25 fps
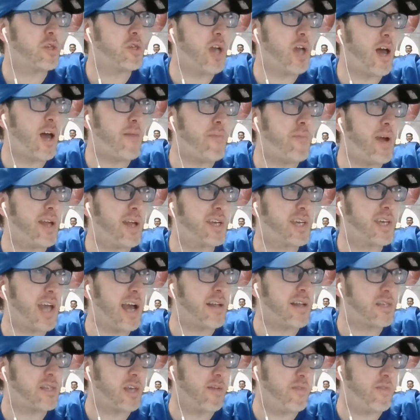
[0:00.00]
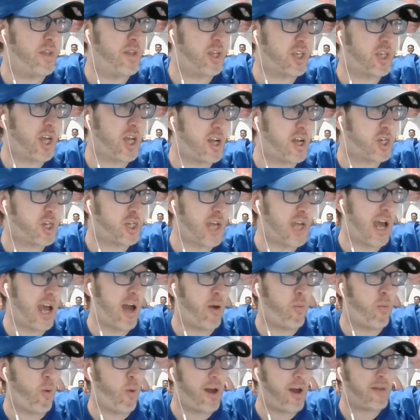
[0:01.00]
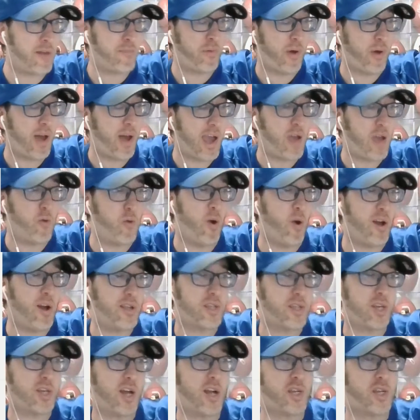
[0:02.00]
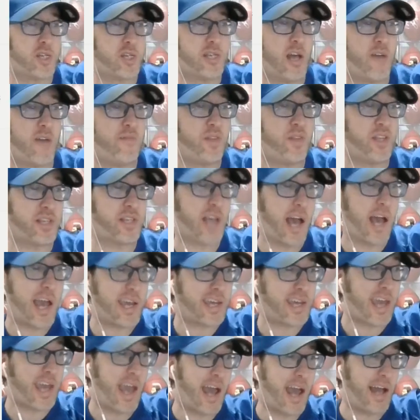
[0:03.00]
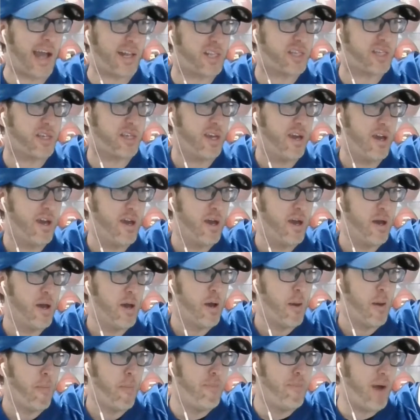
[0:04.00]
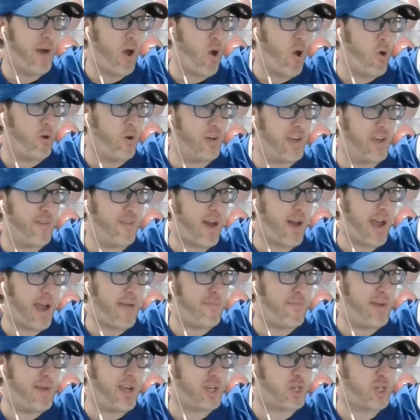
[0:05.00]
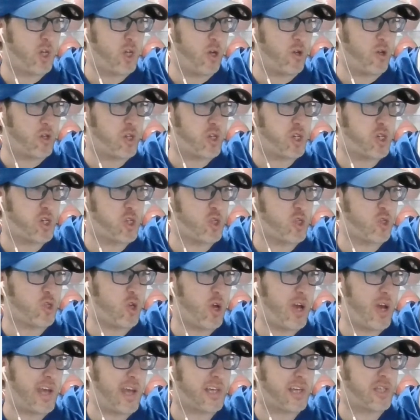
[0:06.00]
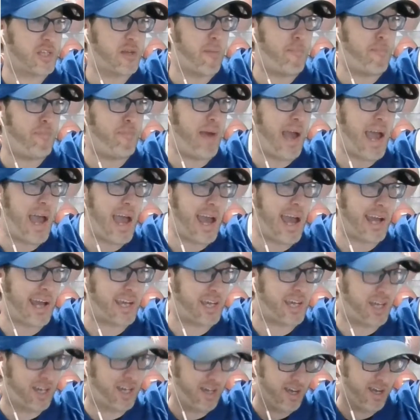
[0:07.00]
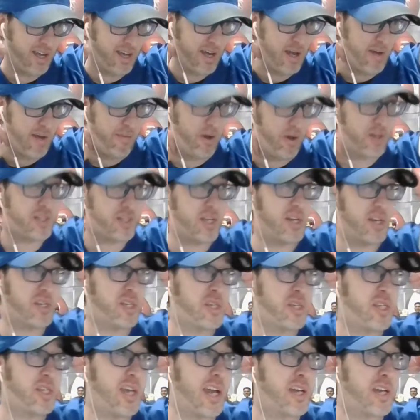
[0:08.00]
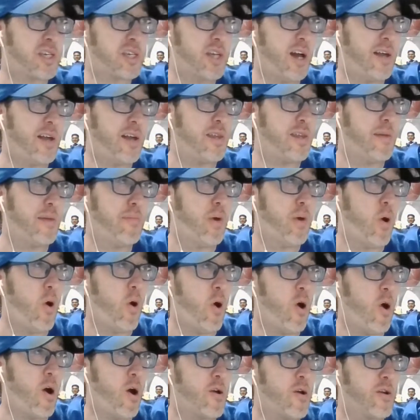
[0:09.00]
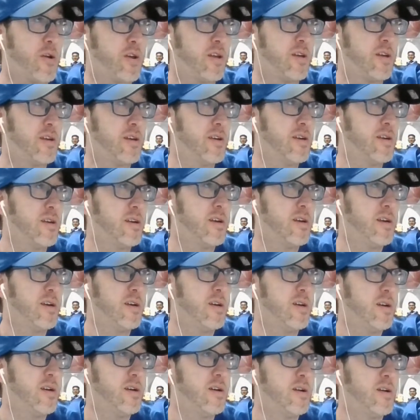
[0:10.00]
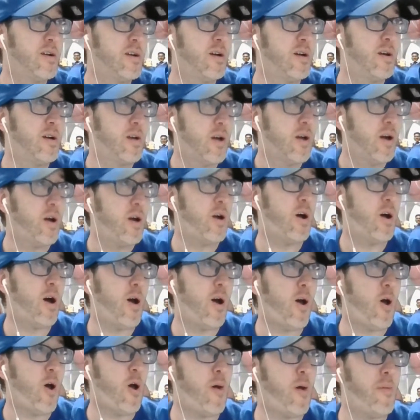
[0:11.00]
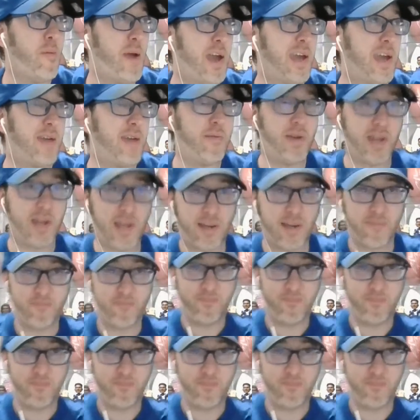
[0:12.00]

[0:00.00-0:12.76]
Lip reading: up and gets it for the touchdown. One play, one touchdown for the Ticats. Bo Levi Mitchell strikes back. Puts a 6 on the board. Oh, baby.